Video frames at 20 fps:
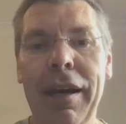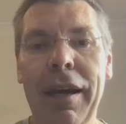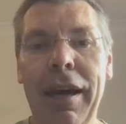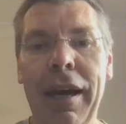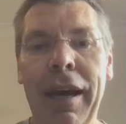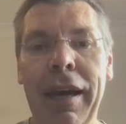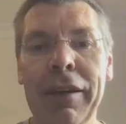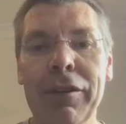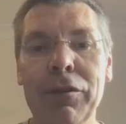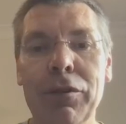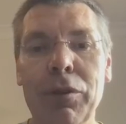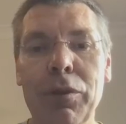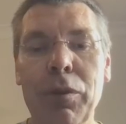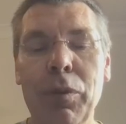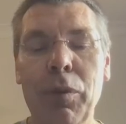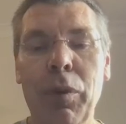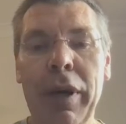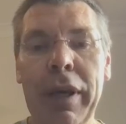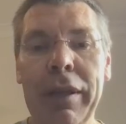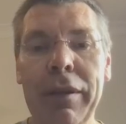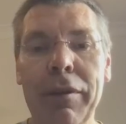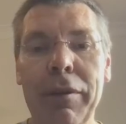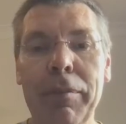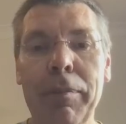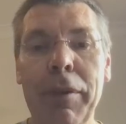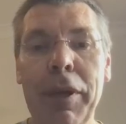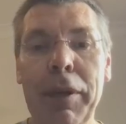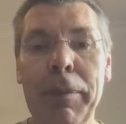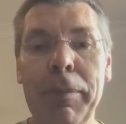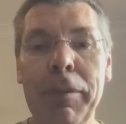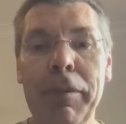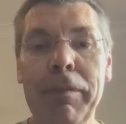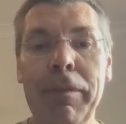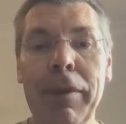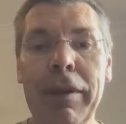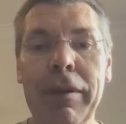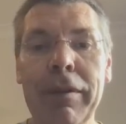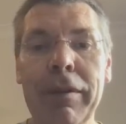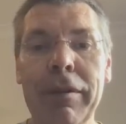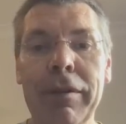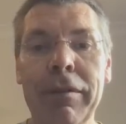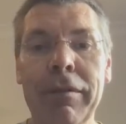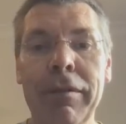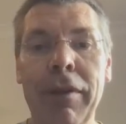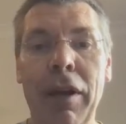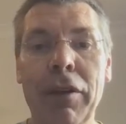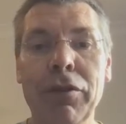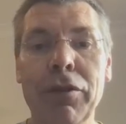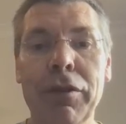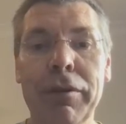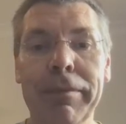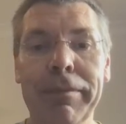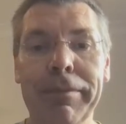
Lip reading: and with minimum fuss.